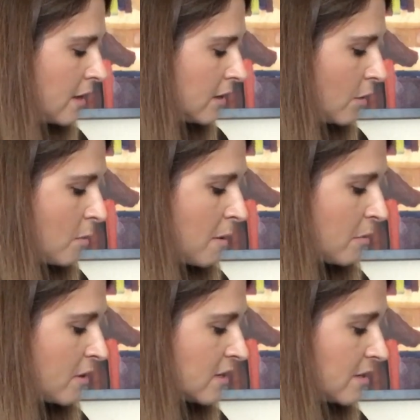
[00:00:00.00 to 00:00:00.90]
Now
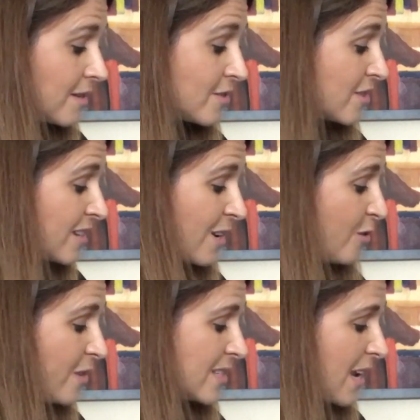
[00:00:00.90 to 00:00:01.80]
remember this is just going to
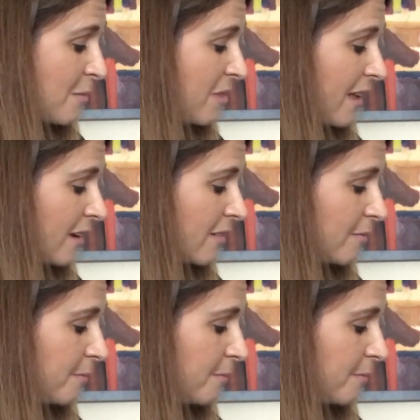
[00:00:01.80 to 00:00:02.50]
do the same thing.